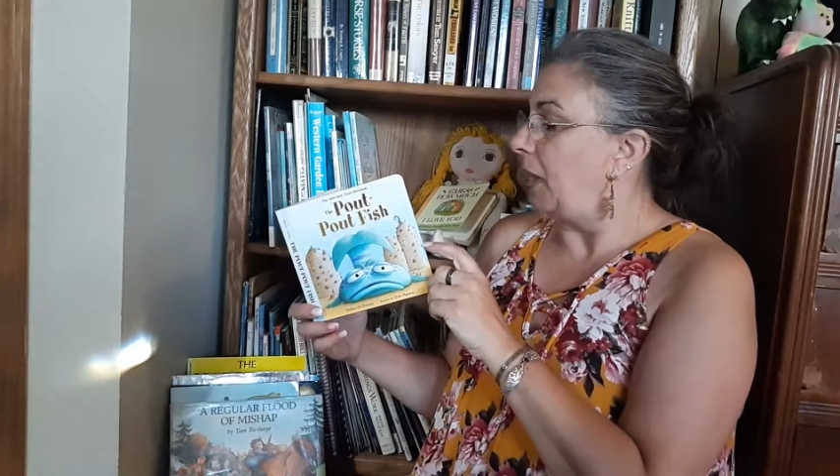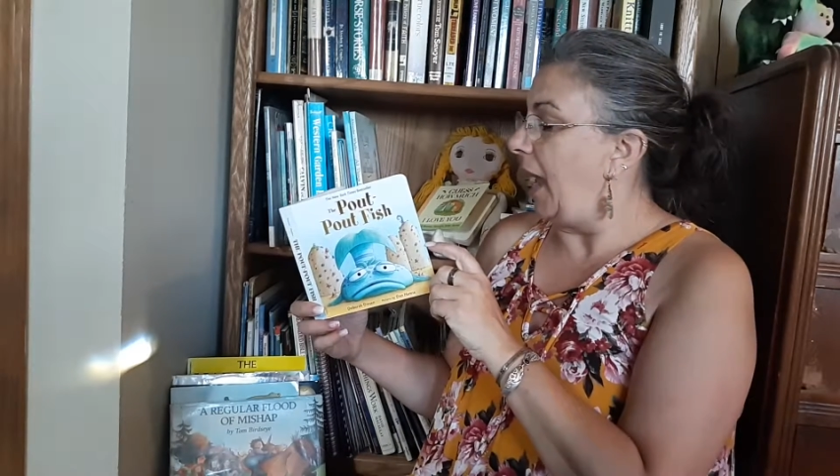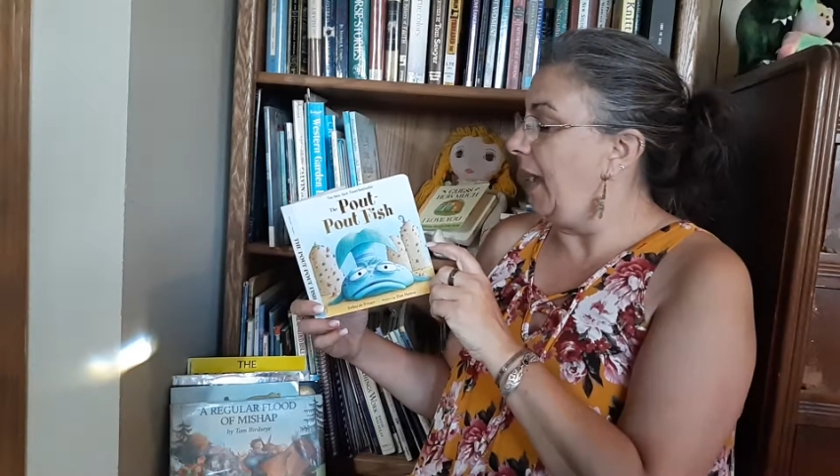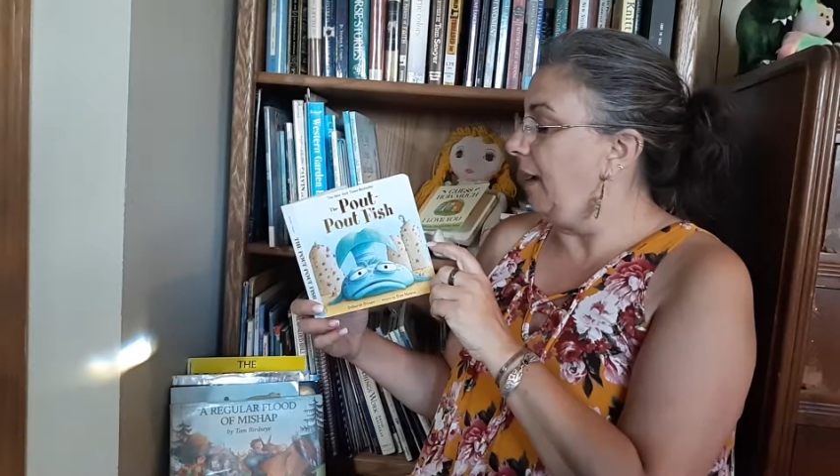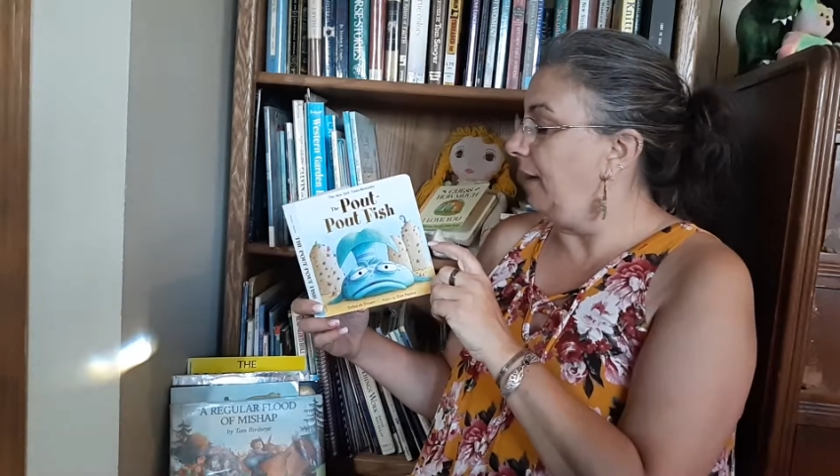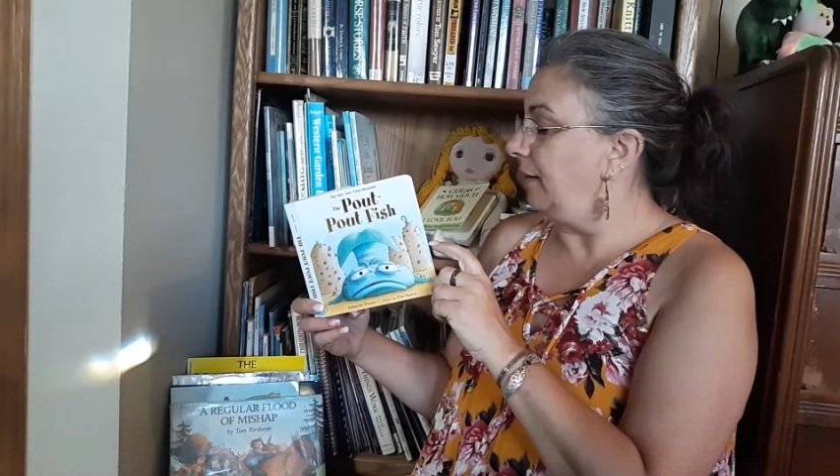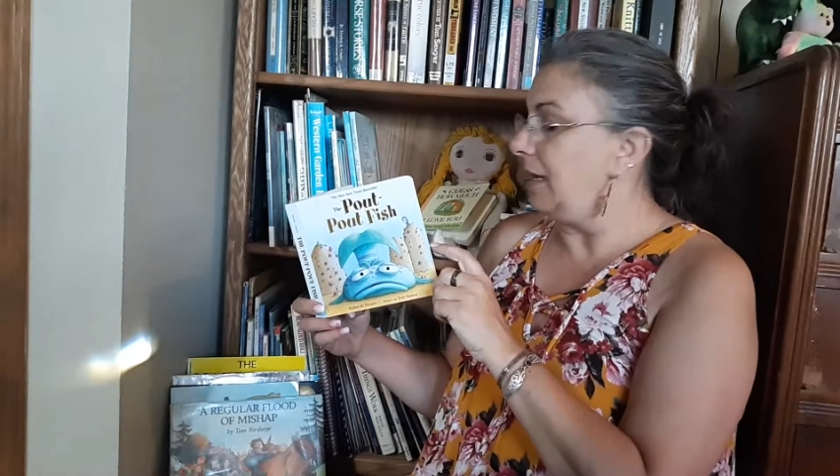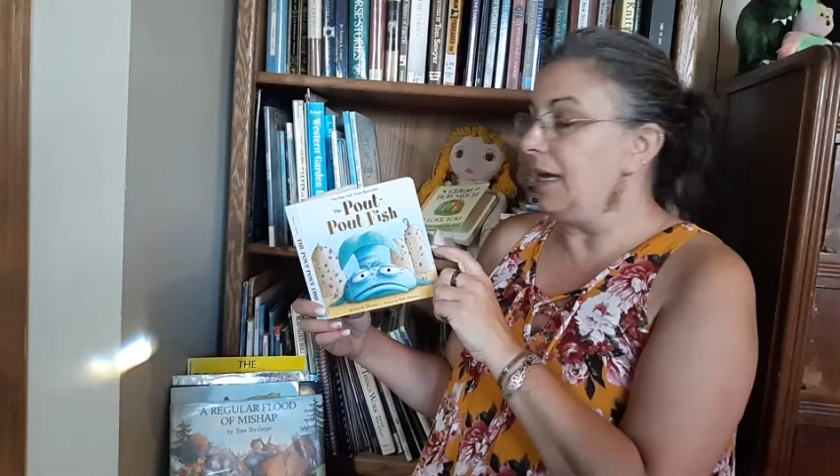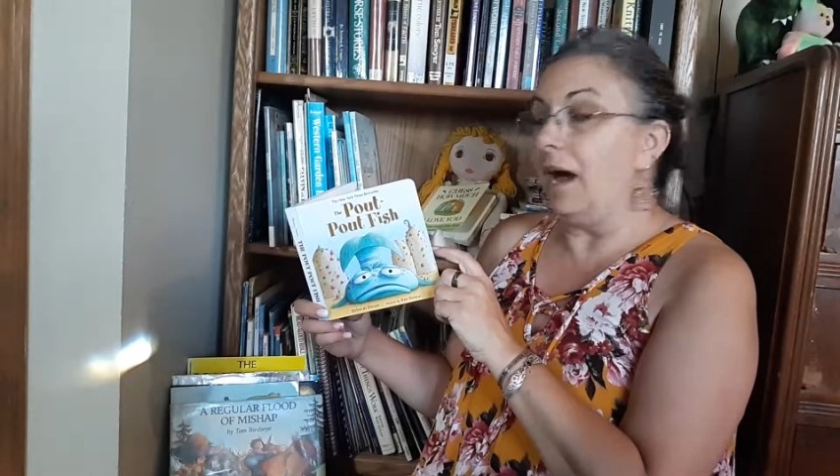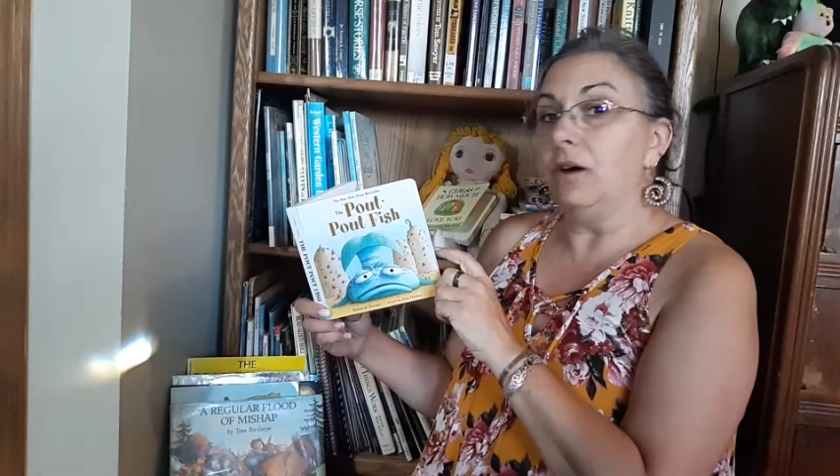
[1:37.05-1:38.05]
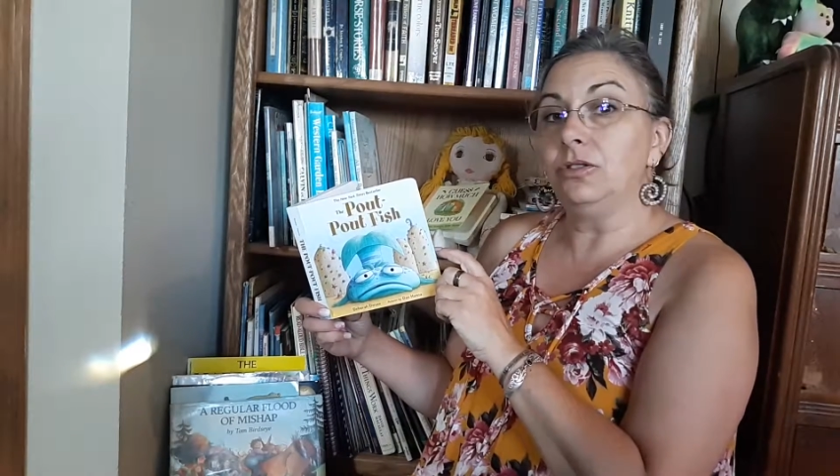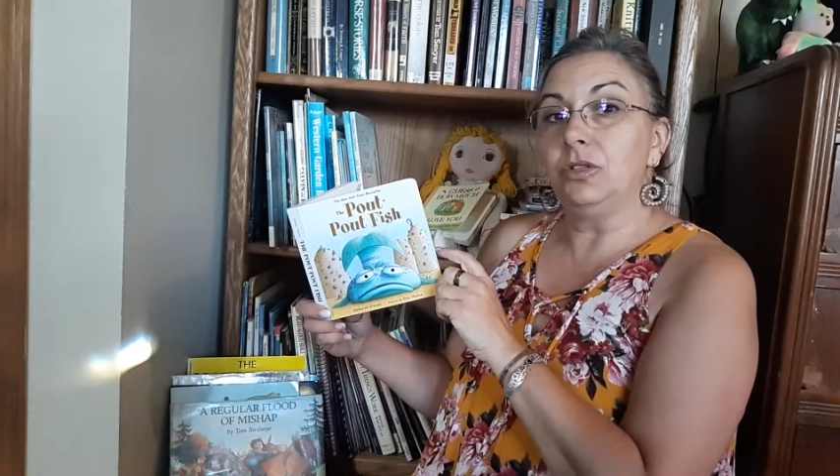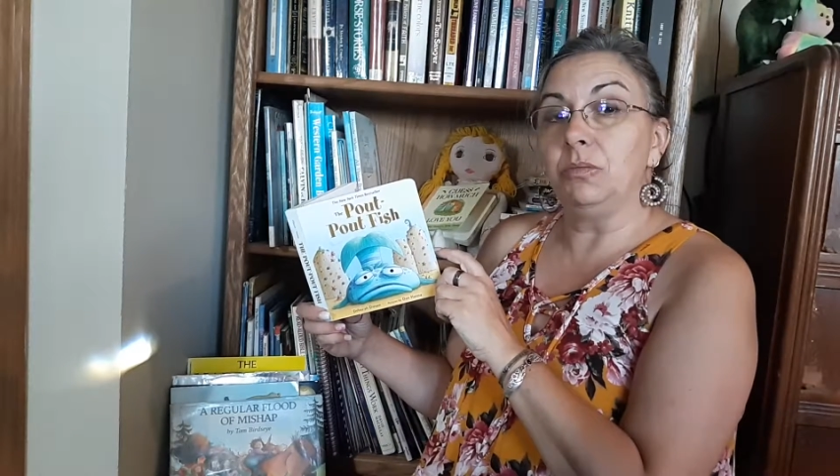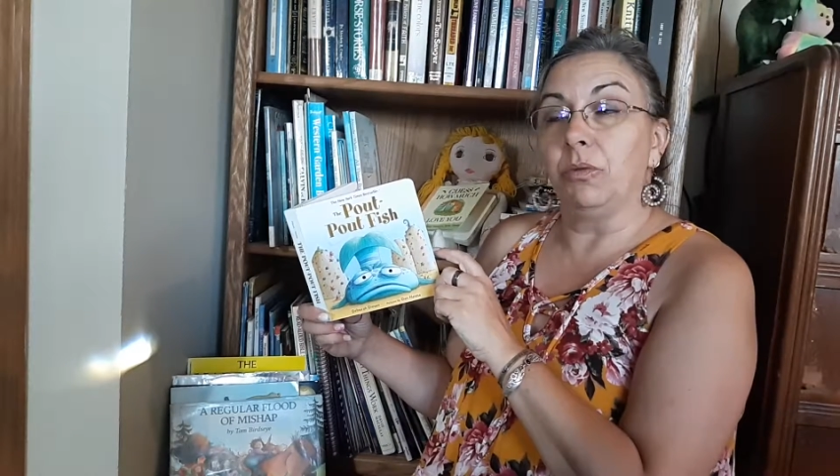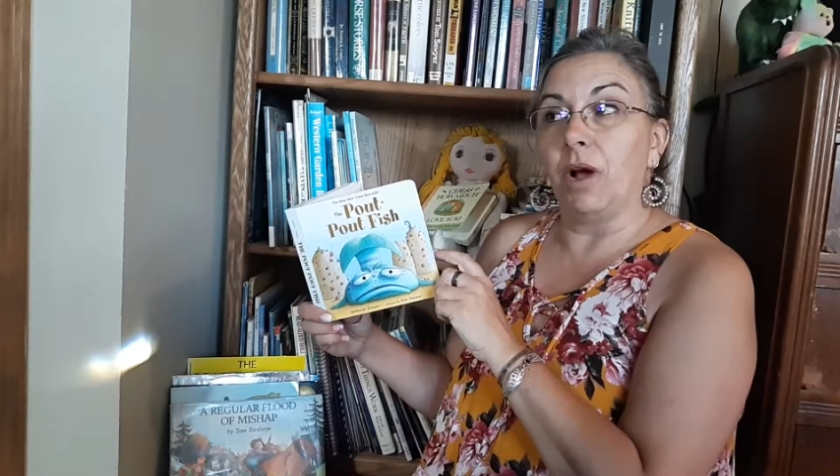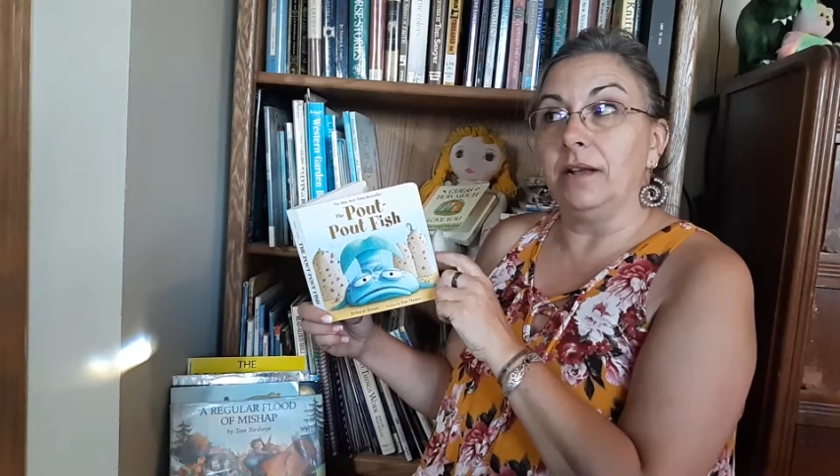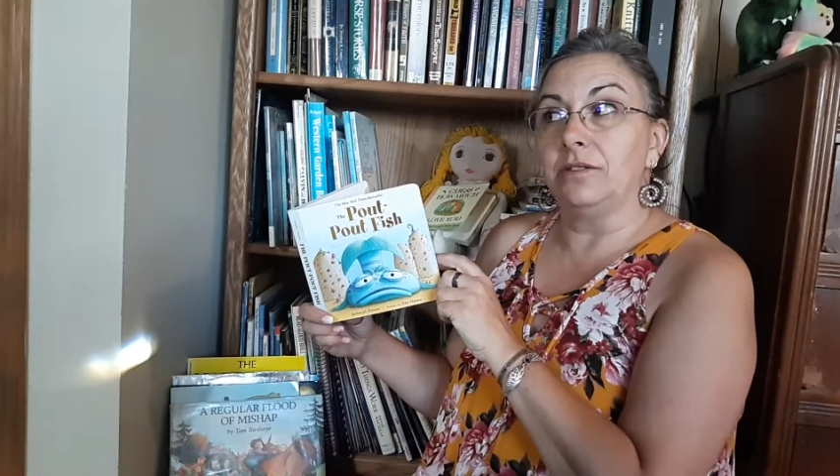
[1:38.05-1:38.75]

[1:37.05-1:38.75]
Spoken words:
And he also brought